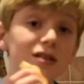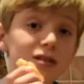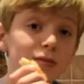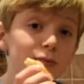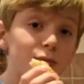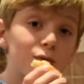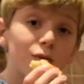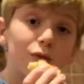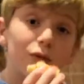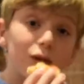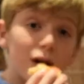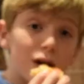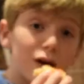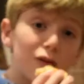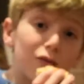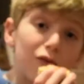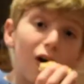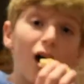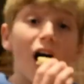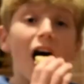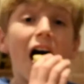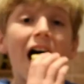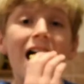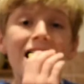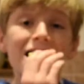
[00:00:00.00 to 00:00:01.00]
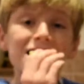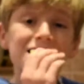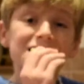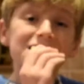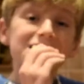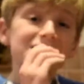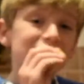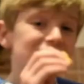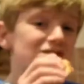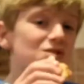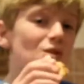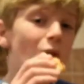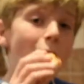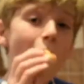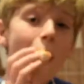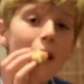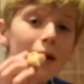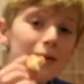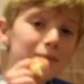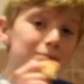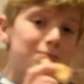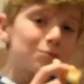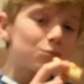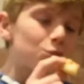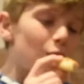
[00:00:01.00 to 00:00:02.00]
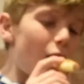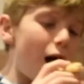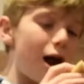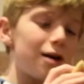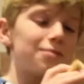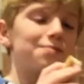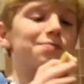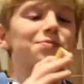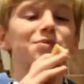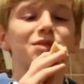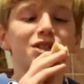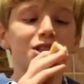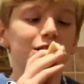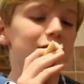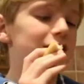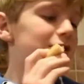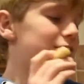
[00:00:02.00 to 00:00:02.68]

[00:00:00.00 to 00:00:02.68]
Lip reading: them all over. And this